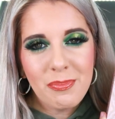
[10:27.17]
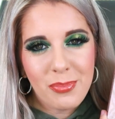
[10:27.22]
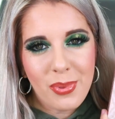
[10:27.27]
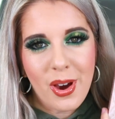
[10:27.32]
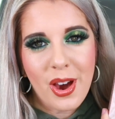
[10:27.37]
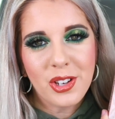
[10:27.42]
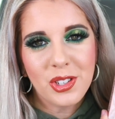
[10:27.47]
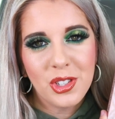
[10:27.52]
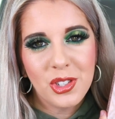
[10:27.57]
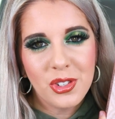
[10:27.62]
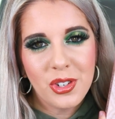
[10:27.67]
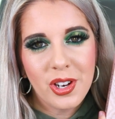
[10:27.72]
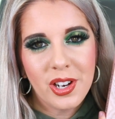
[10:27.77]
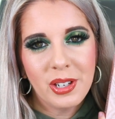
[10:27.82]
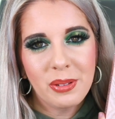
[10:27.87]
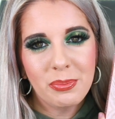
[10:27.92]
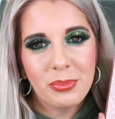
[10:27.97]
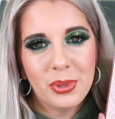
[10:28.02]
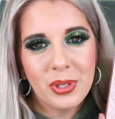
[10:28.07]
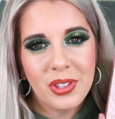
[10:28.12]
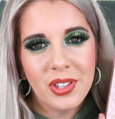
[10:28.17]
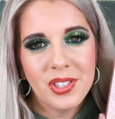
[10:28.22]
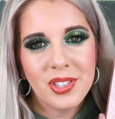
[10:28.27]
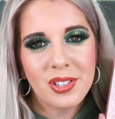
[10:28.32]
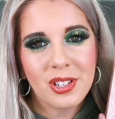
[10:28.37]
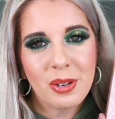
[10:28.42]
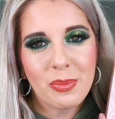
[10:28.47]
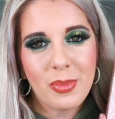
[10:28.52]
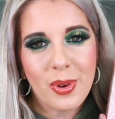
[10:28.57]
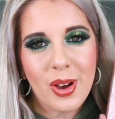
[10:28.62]
Boxycharm put this
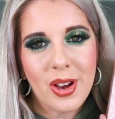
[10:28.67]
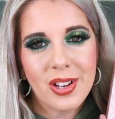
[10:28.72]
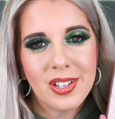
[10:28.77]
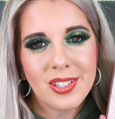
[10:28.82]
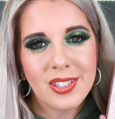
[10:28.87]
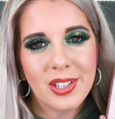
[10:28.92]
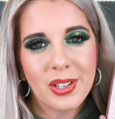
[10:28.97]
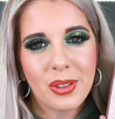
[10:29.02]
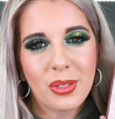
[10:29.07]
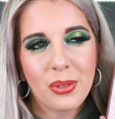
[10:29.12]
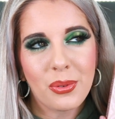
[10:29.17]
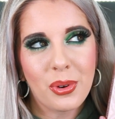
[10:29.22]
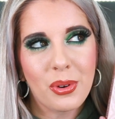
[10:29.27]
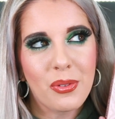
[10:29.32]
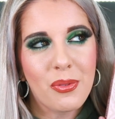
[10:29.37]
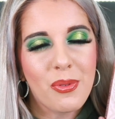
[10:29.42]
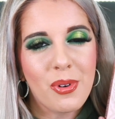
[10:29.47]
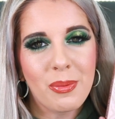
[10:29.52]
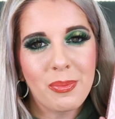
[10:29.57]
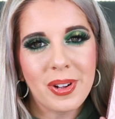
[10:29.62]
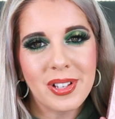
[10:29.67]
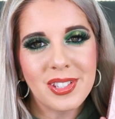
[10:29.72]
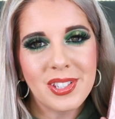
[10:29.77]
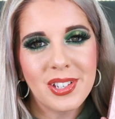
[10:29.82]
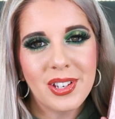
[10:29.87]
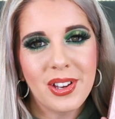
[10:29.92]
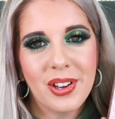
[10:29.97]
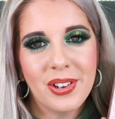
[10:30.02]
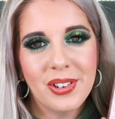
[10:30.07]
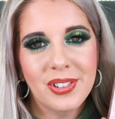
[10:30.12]
on our box like 3 or 4 months
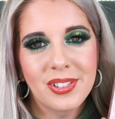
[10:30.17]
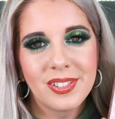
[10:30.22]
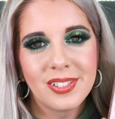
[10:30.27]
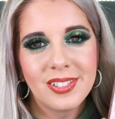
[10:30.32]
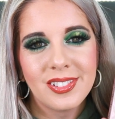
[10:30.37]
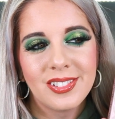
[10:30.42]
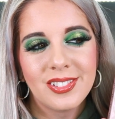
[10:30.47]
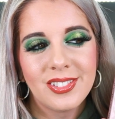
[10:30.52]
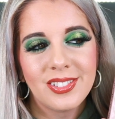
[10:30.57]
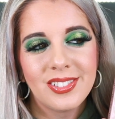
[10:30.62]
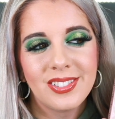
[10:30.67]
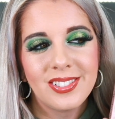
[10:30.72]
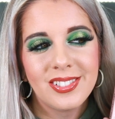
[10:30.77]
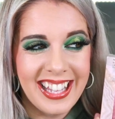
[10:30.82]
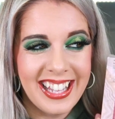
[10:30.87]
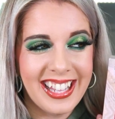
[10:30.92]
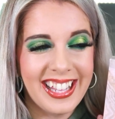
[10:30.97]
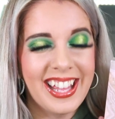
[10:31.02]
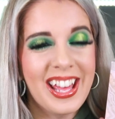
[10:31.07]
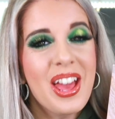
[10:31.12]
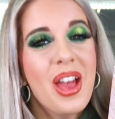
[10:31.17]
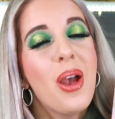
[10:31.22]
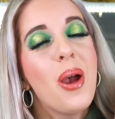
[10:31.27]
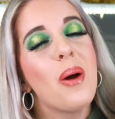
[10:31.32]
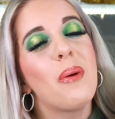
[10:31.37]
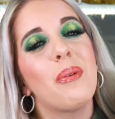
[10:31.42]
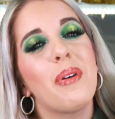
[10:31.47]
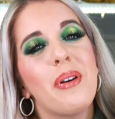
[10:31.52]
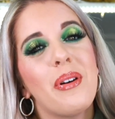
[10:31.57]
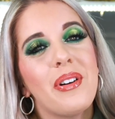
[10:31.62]
ago?
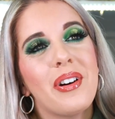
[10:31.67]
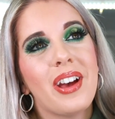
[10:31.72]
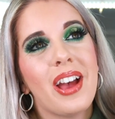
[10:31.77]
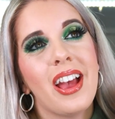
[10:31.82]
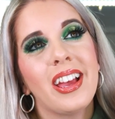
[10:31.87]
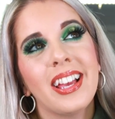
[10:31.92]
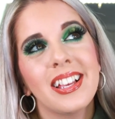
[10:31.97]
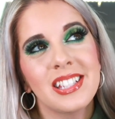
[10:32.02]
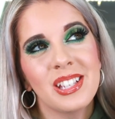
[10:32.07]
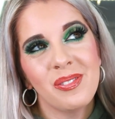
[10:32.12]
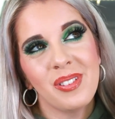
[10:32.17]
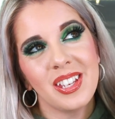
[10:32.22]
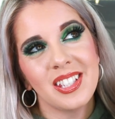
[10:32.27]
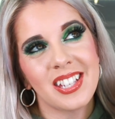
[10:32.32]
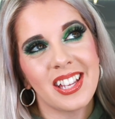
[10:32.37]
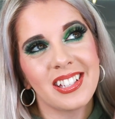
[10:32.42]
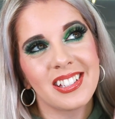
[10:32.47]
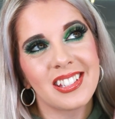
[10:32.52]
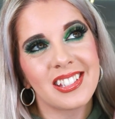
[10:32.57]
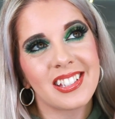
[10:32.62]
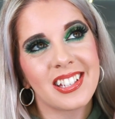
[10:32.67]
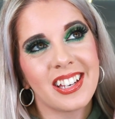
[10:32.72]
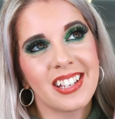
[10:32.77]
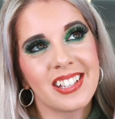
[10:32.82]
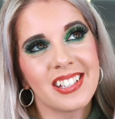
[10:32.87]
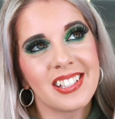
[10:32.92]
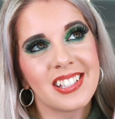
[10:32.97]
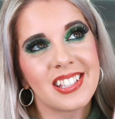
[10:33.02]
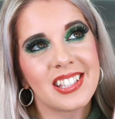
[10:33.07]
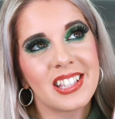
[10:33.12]
Well, I guess that makes sense
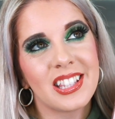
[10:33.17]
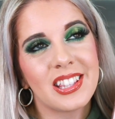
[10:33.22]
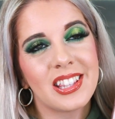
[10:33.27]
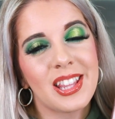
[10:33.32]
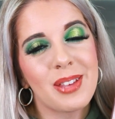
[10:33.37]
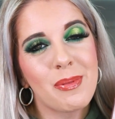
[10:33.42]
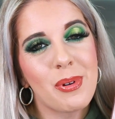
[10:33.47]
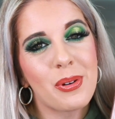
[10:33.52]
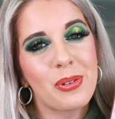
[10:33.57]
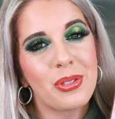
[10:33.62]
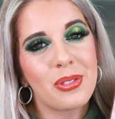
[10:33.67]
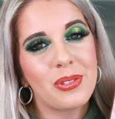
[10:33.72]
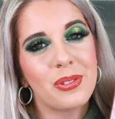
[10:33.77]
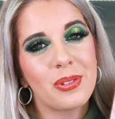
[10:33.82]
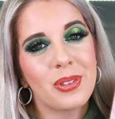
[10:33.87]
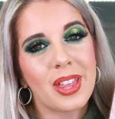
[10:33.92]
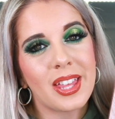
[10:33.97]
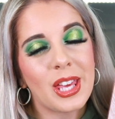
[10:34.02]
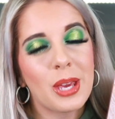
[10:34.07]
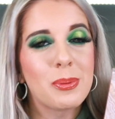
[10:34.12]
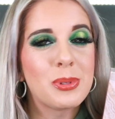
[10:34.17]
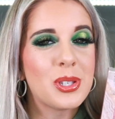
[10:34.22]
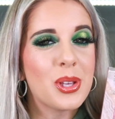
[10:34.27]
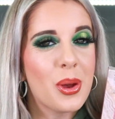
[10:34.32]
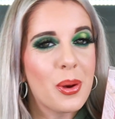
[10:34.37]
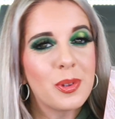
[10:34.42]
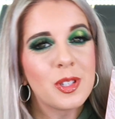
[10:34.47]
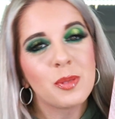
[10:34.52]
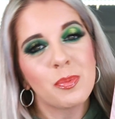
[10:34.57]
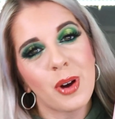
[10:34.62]
because they both, like, Ipsy
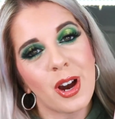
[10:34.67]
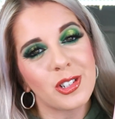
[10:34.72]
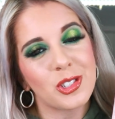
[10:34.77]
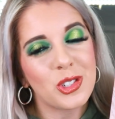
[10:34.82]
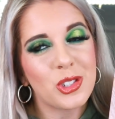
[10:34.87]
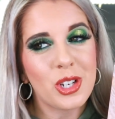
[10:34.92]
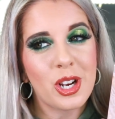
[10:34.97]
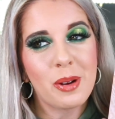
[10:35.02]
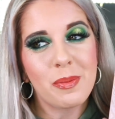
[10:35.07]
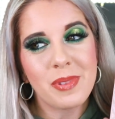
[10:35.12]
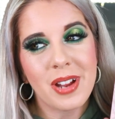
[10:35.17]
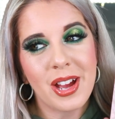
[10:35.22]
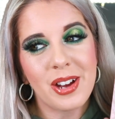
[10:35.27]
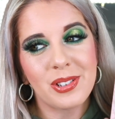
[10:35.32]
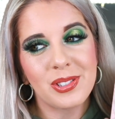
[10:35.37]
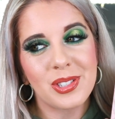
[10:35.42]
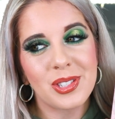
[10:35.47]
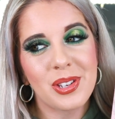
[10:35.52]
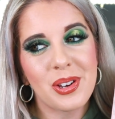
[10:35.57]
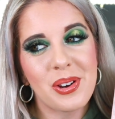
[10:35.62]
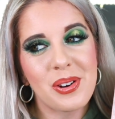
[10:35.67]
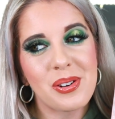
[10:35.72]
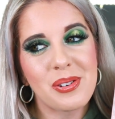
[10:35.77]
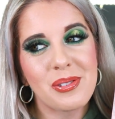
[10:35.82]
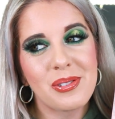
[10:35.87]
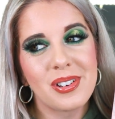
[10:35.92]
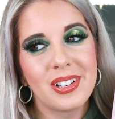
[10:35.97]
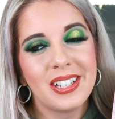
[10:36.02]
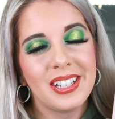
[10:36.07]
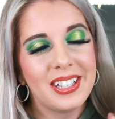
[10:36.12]
owns Boxycharm now,
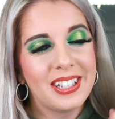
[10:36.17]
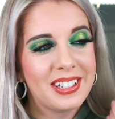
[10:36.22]
so